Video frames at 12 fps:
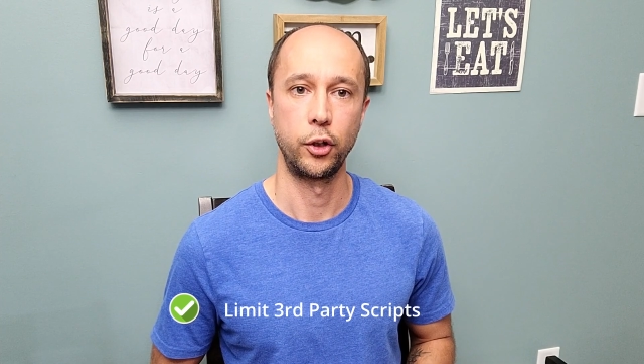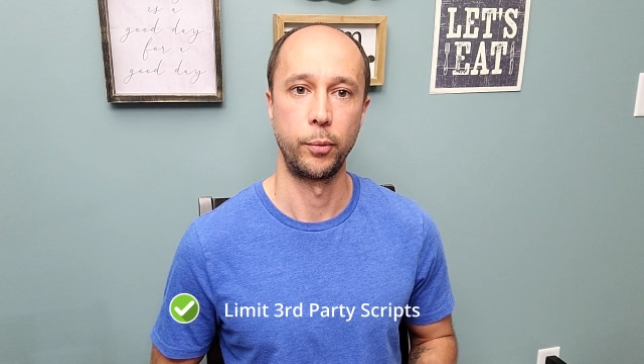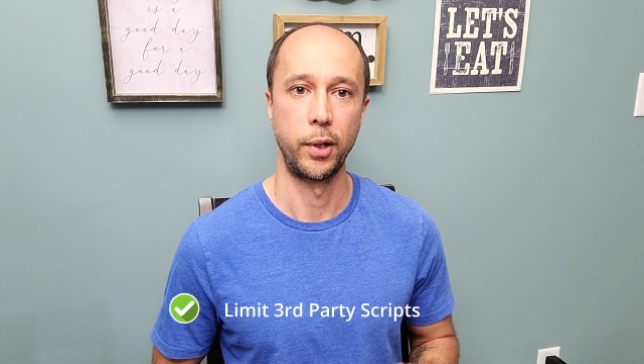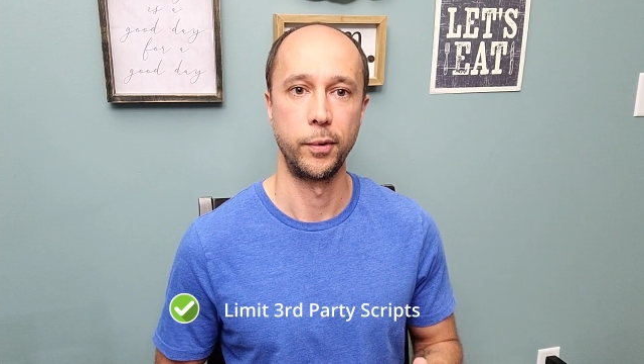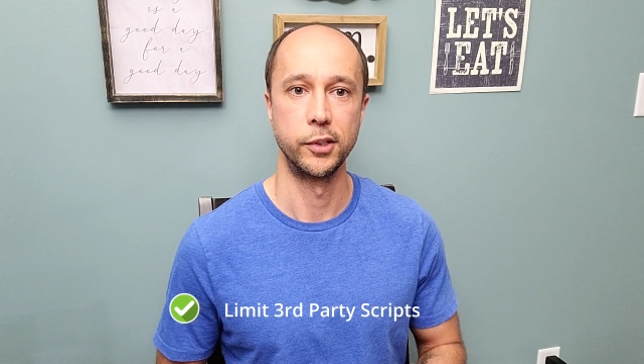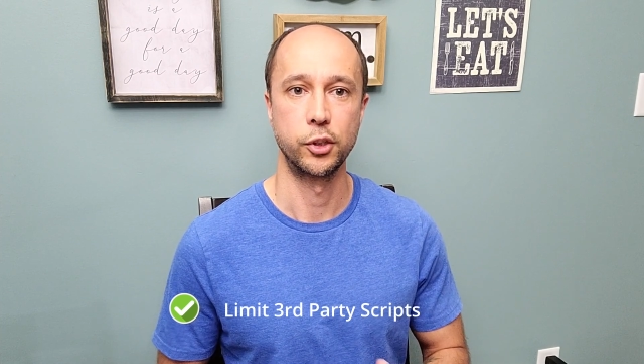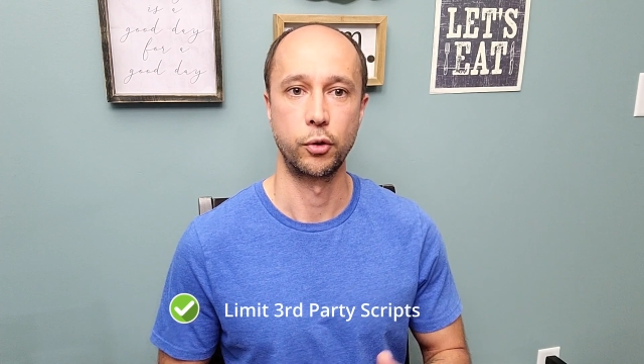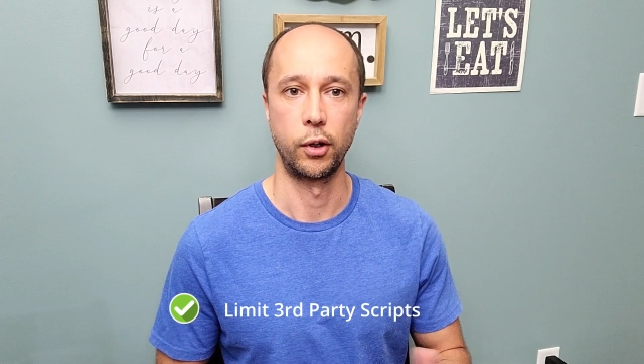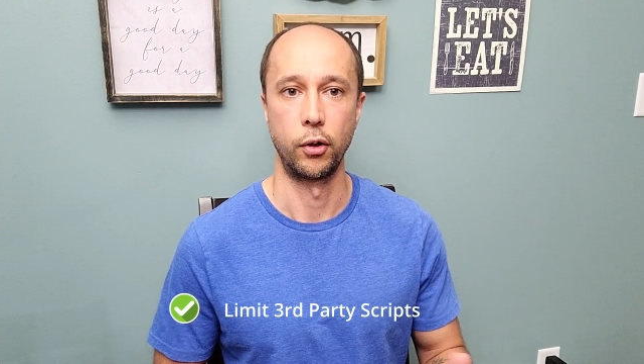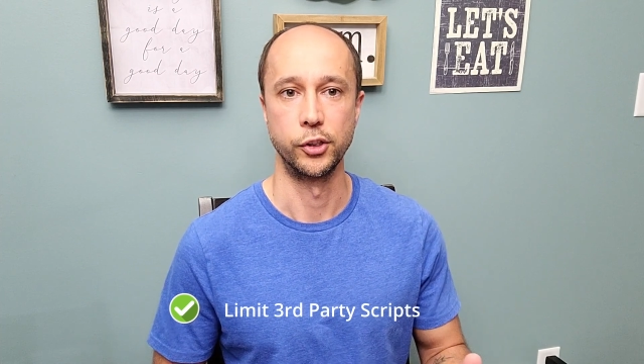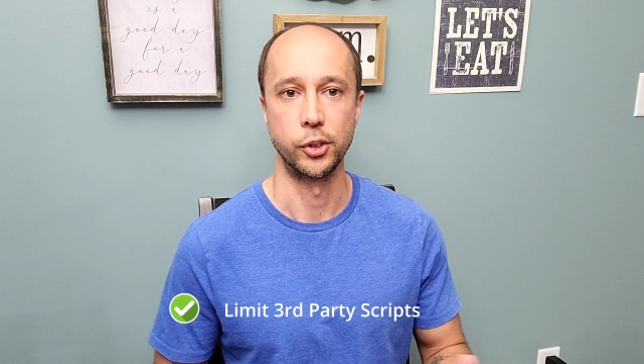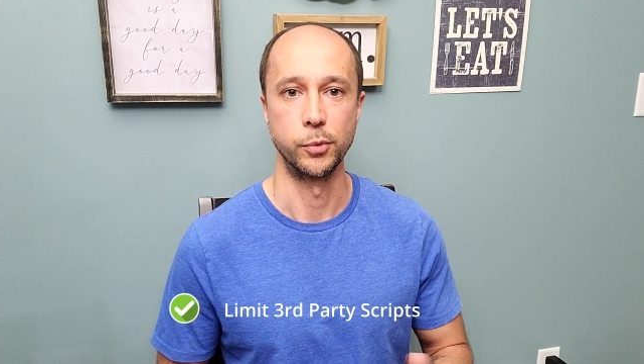or maybe a script
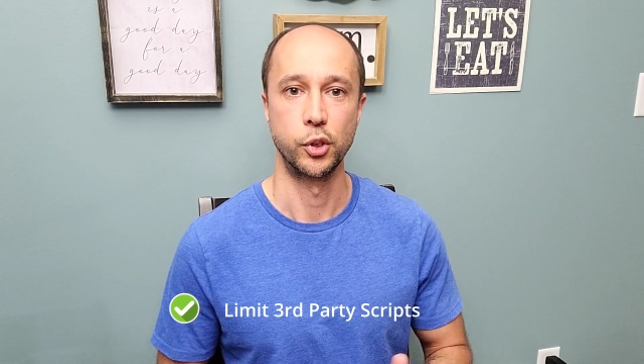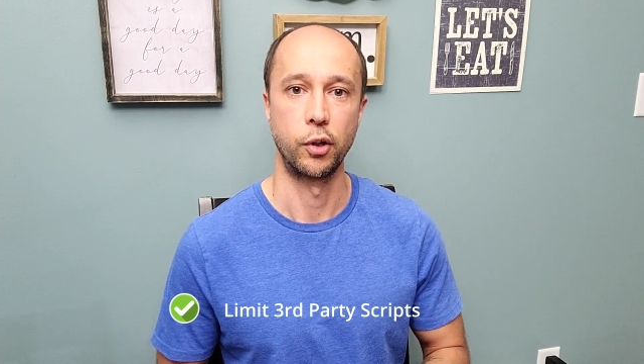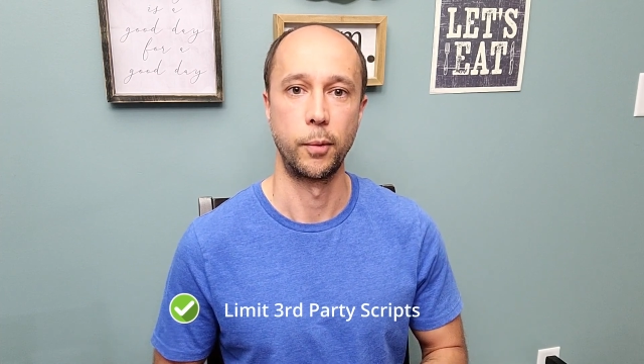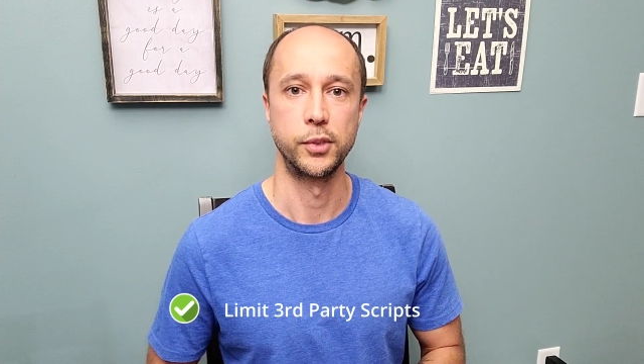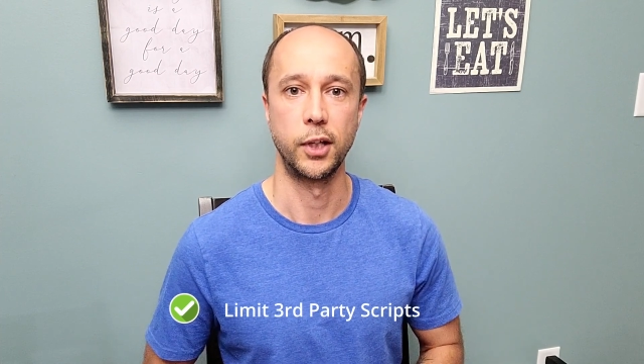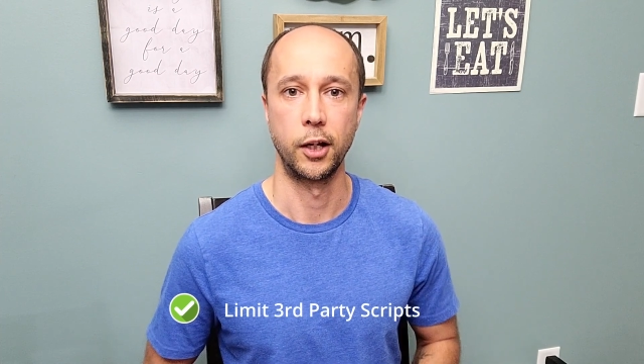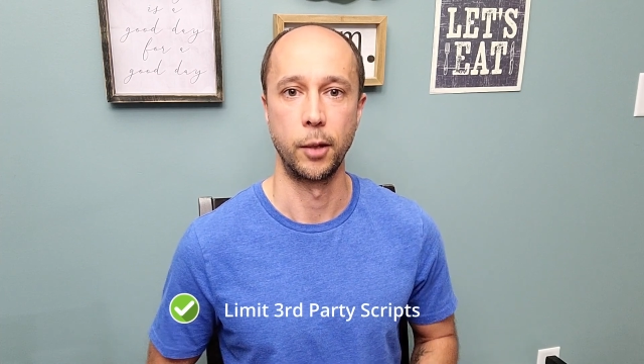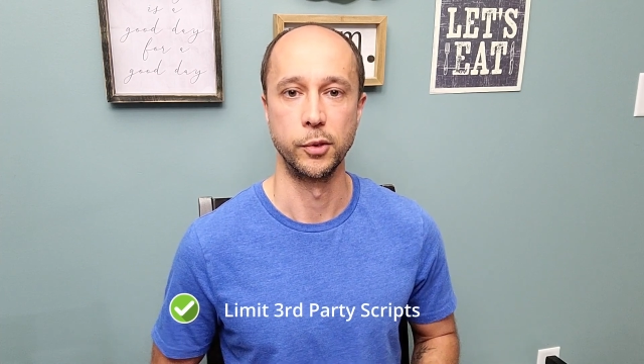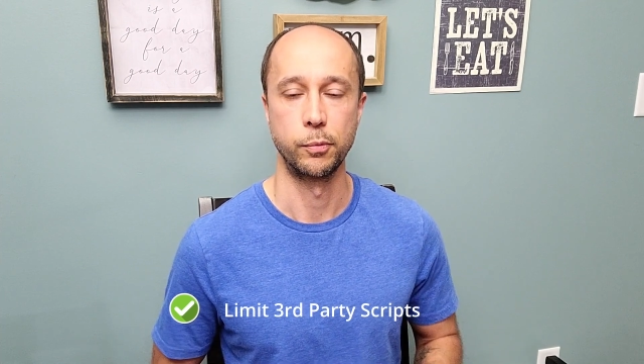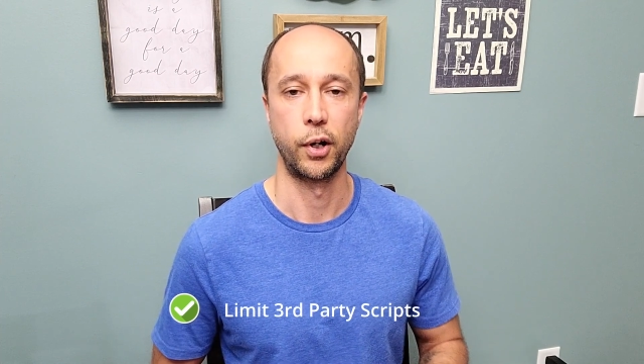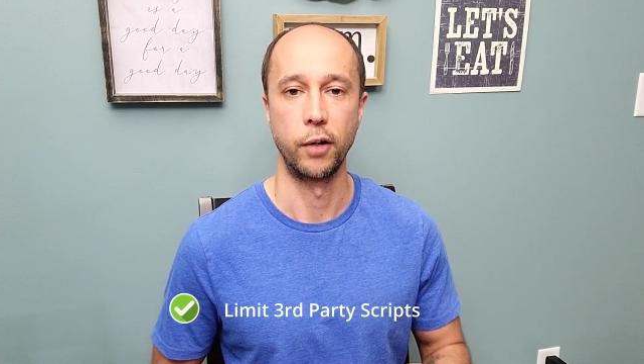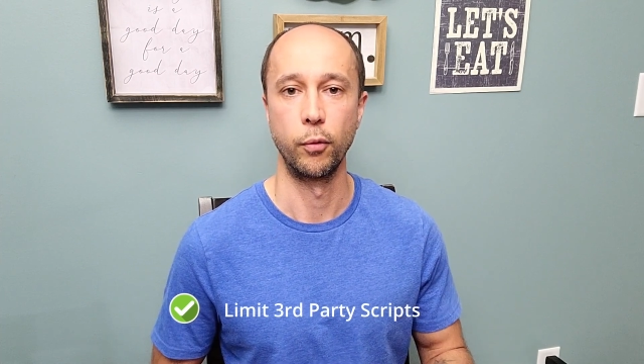or some scripts that come as
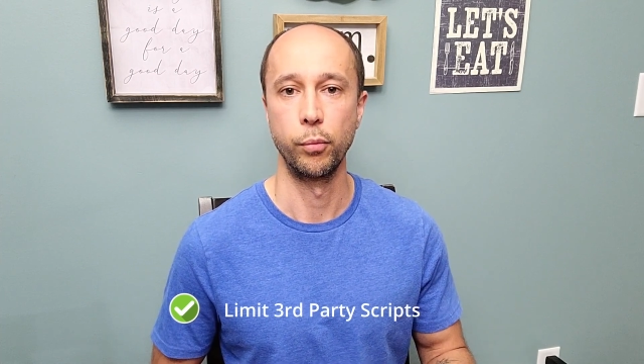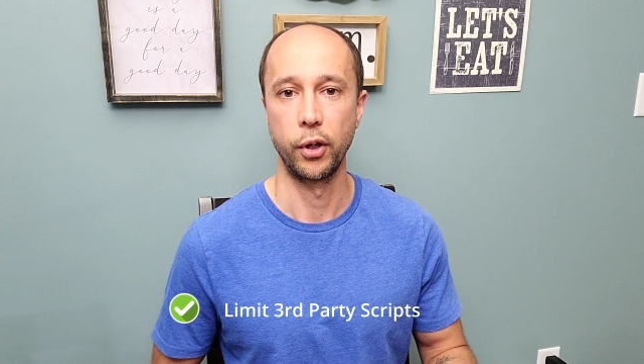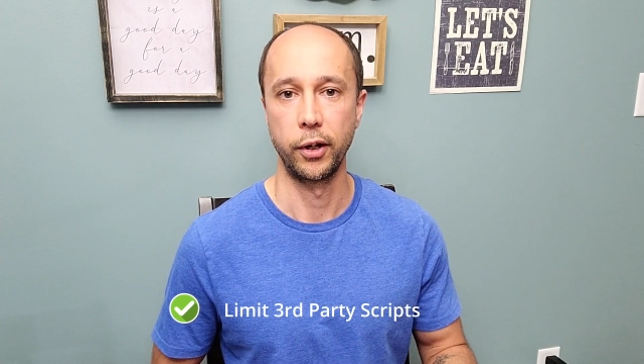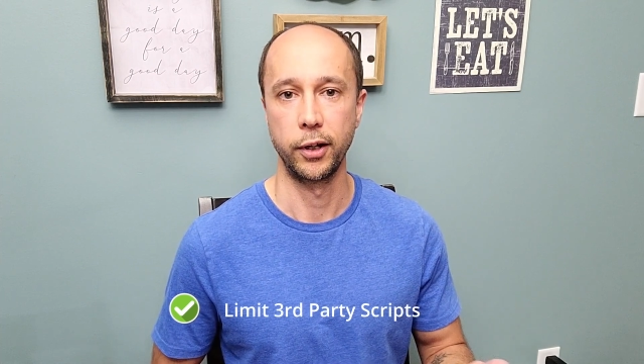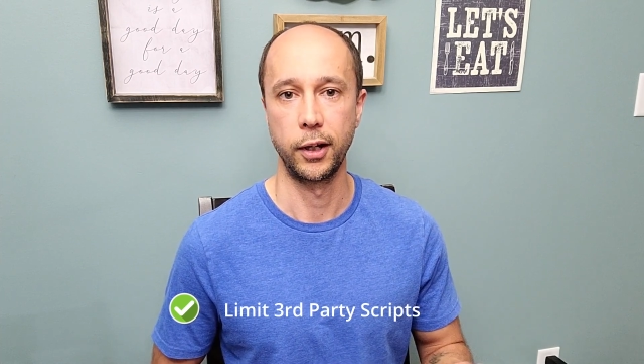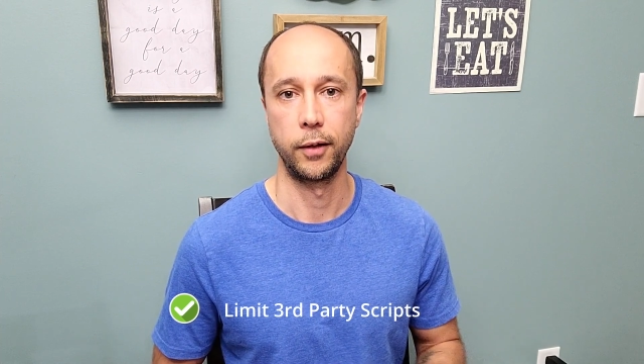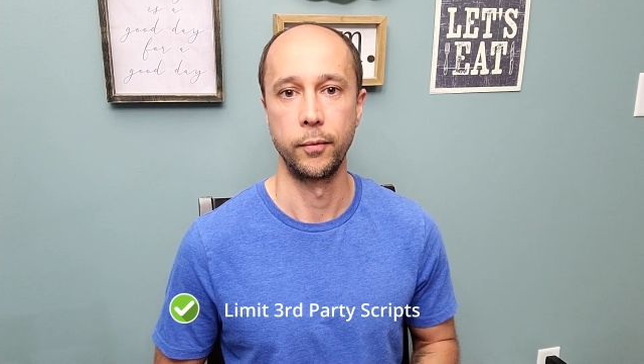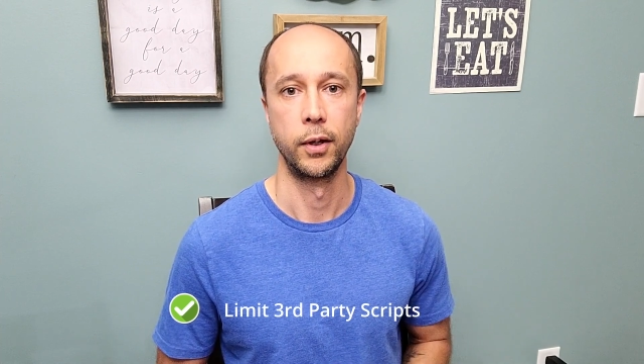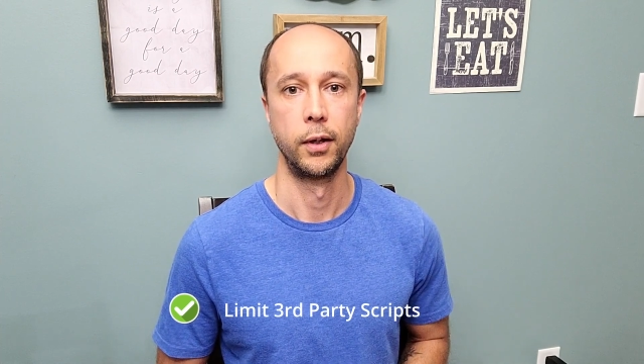part of a plugin.